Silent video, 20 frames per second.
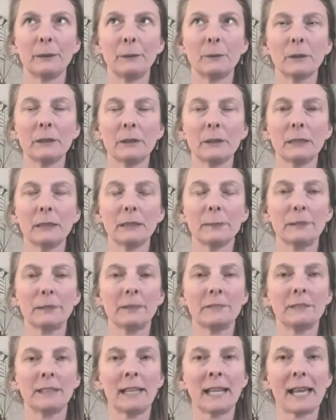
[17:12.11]
we want it to
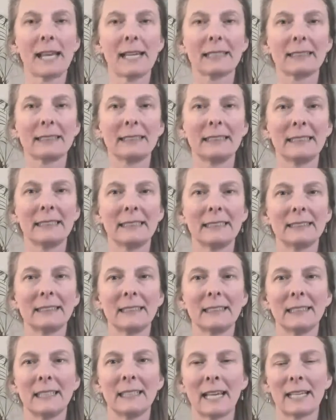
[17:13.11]
be relaxing
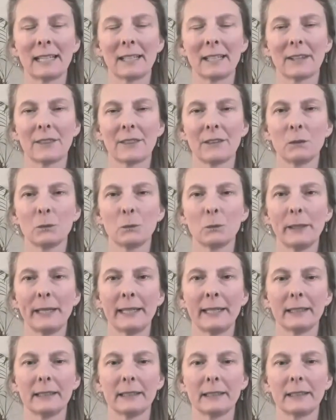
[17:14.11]
into length and
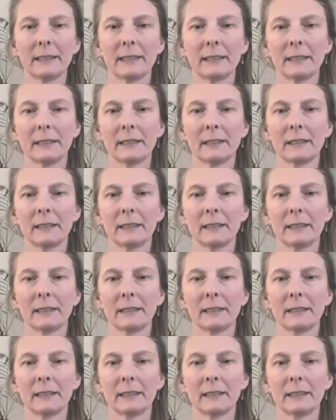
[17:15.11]
width.